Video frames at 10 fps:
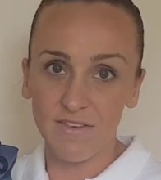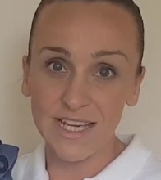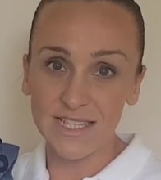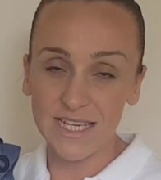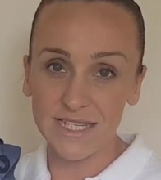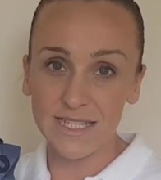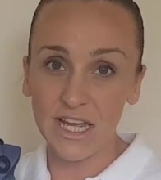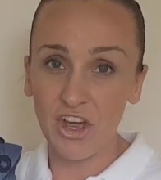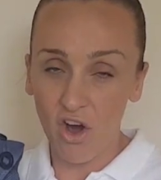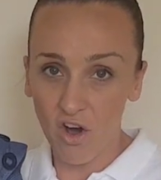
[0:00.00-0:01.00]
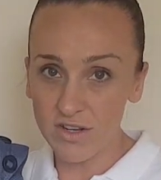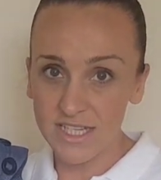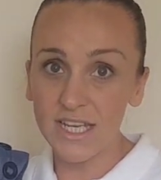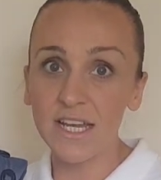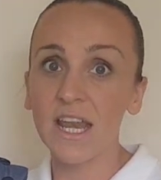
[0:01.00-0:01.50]
360
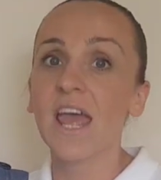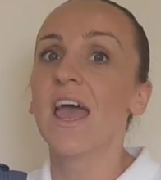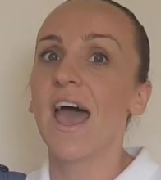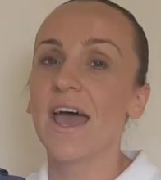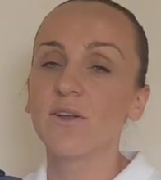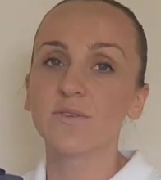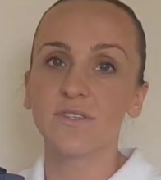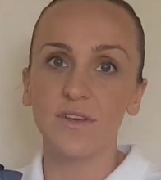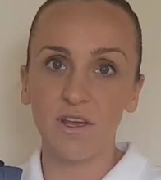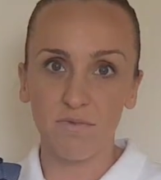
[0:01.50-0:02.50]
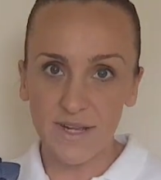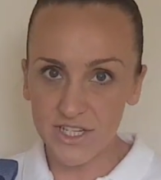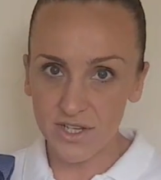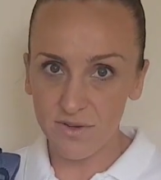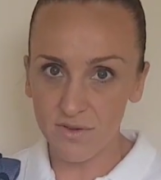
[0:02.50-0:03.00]
Cotton and also the
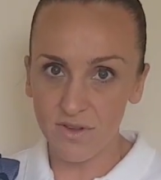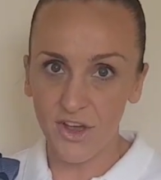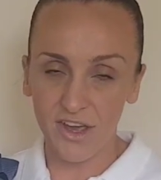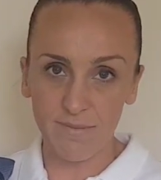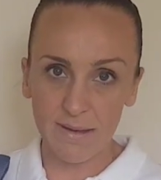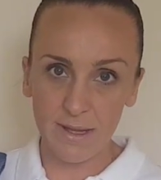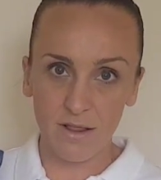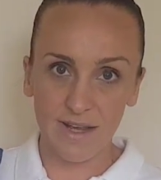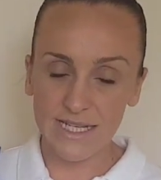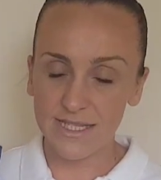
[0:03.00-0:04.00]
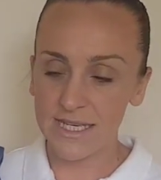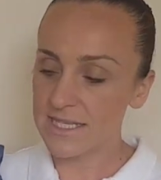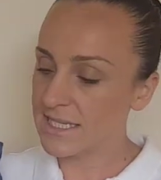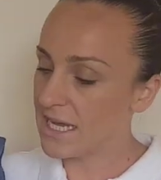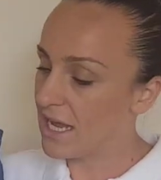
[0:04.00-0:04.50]
original Ergobaby
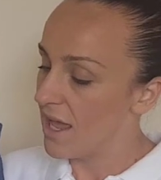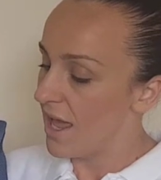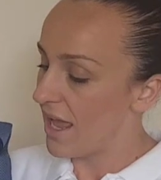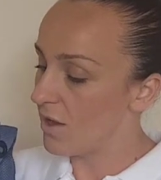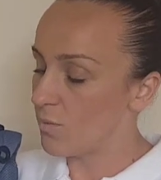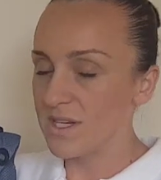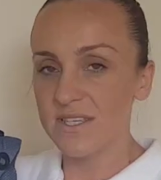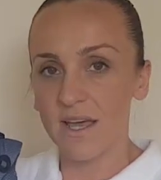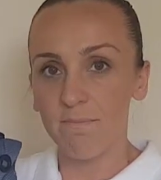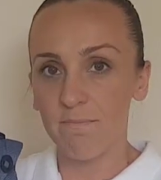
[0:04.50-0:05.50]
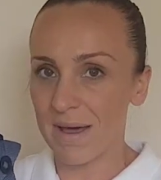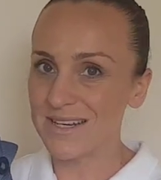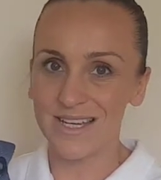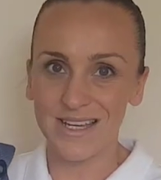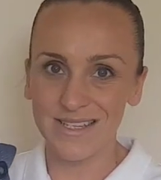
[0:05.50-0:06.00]
360, it was a
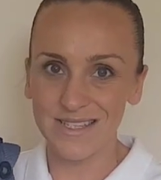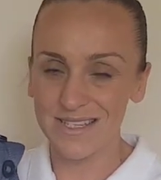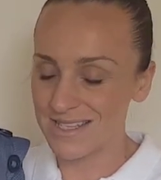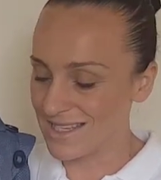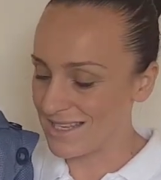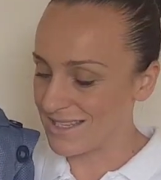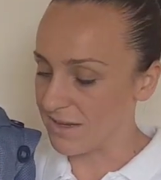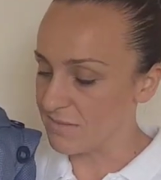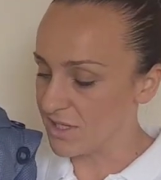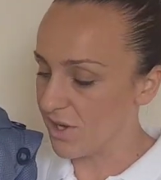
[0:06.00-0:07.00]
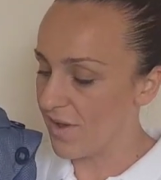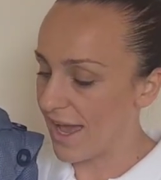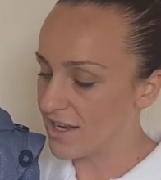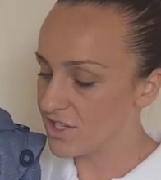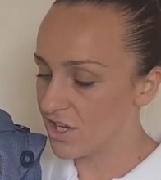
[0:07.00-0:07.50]
buttons system. So you
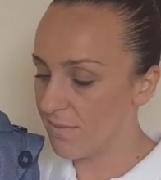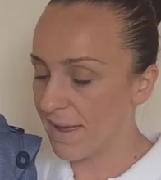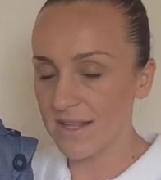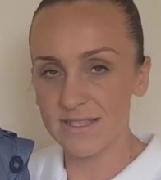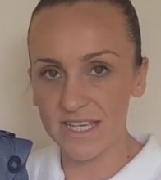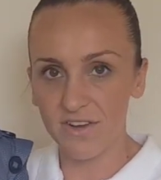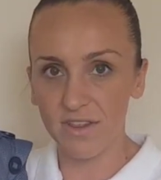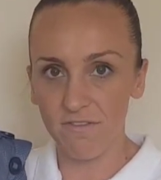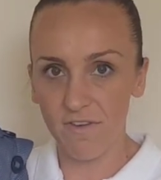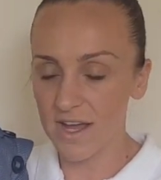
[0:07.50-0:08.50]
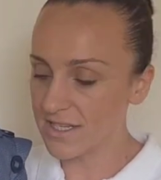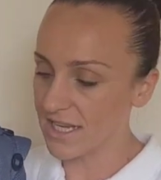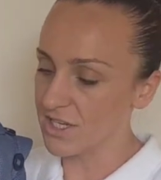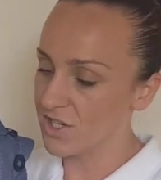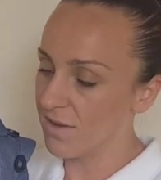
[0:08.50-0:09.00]
had two buttons here in the front
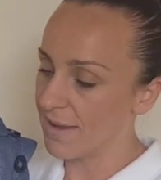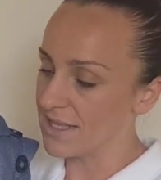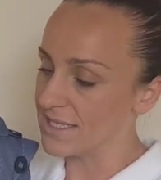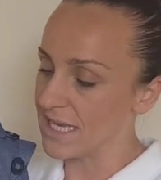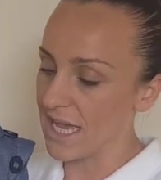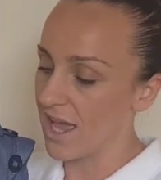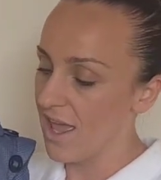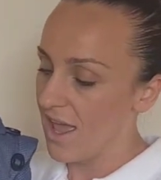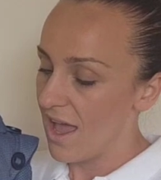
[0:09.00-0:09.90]
and two buttons here,